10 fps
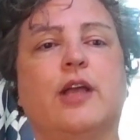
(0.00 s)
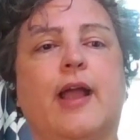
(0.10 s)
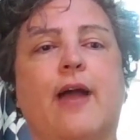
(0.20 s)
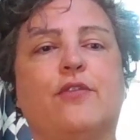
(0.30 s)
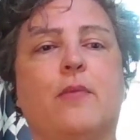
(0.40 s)
which
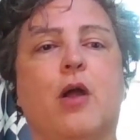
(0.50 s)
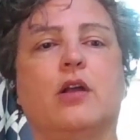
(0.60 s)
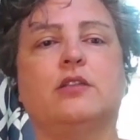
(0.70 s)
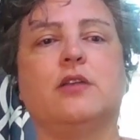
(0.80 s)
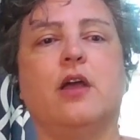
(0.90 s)
I got from
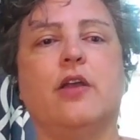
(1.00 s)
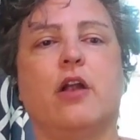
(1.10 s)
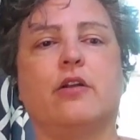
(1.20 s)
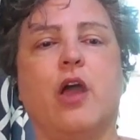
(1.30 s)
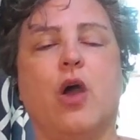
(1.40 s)
Arkansas
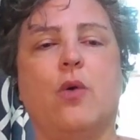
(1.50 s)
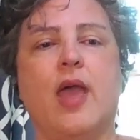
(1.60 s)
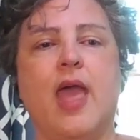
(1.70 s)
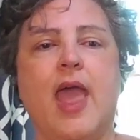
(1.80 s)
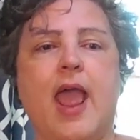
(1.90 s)
Yarn
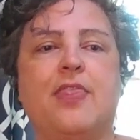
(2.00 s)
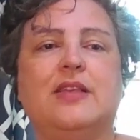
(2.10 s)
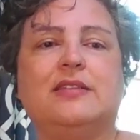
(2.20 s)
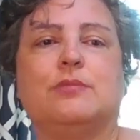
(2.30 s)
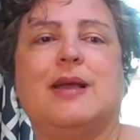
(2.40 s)
Co.
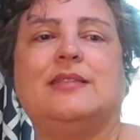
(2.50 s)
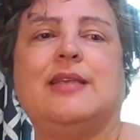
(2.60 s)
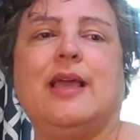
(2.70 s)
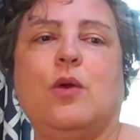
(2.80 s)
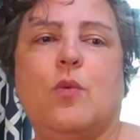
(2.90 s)
And this is my
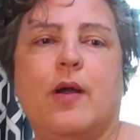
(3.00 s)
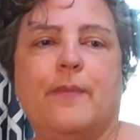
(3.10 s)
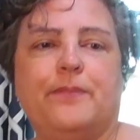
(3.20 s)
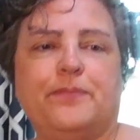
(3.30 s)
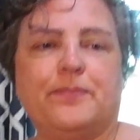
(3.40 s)
second
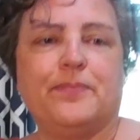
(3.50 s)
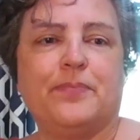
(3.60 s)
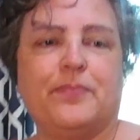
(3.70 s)
one.